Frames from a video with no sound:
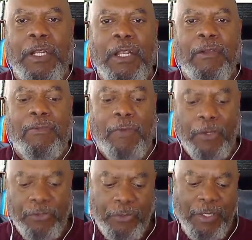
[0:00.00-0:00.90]

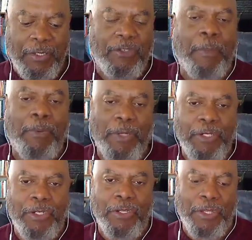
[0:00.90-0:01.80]
fostering
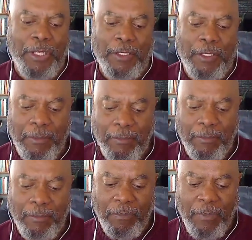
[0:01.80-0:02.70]
separation thinking.
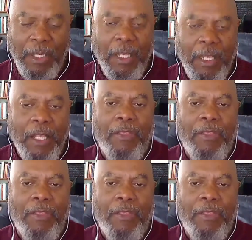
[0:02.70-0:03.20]
So that, we,